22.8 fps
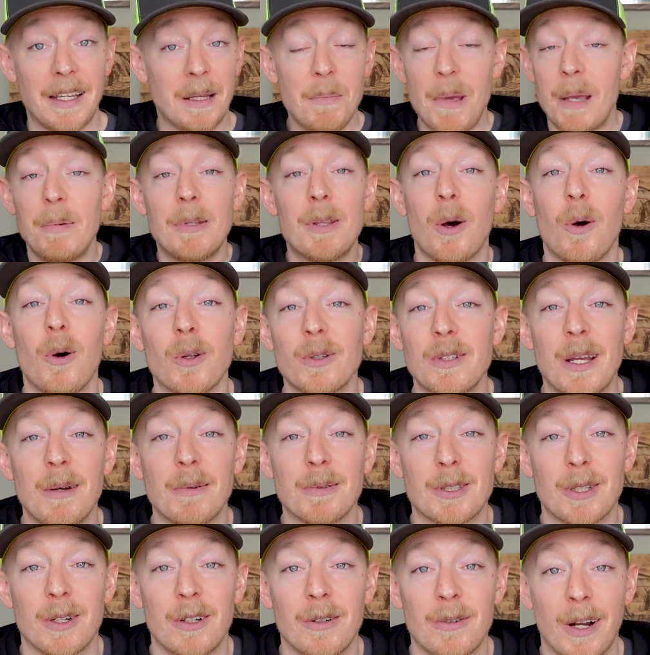And maybe the whole day
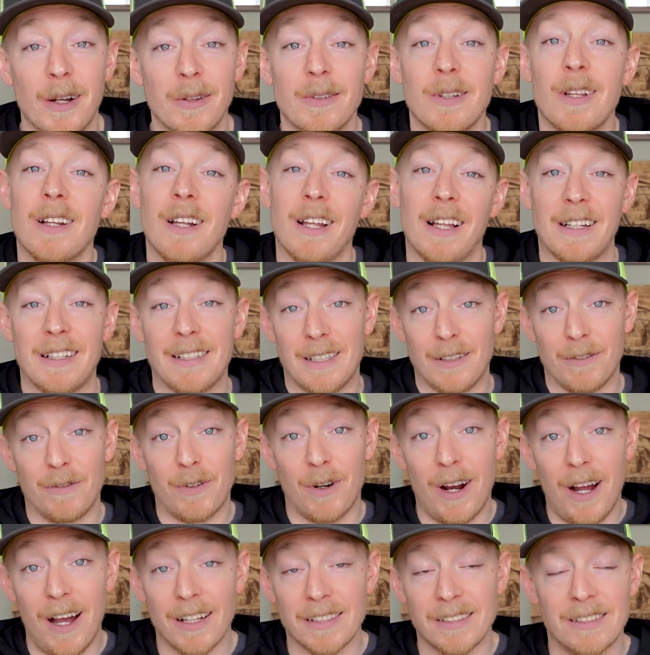will turn around like it did
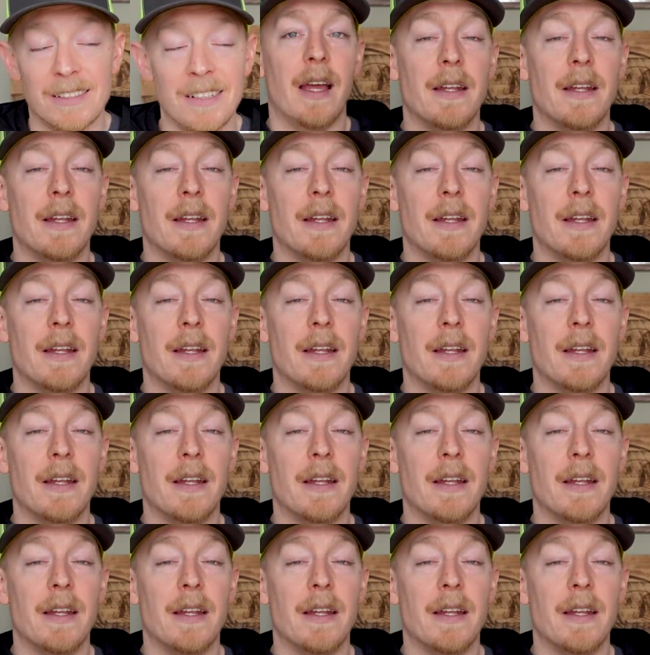for us.